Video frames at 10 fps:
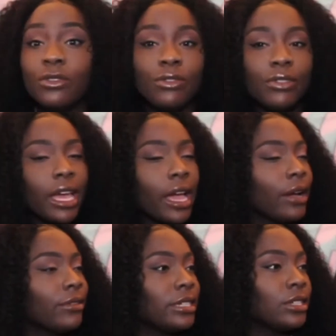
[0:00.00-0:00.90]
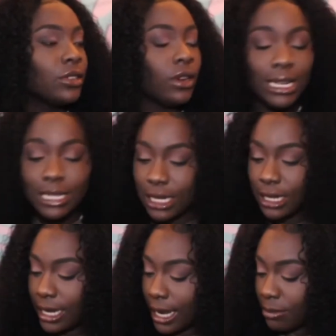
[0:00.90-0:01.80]
very soft. I need
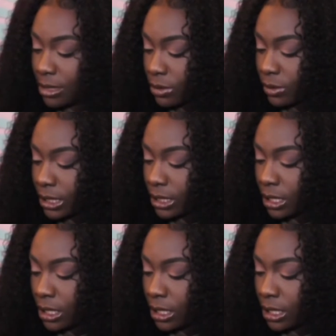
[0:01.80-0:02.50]
to name this wig.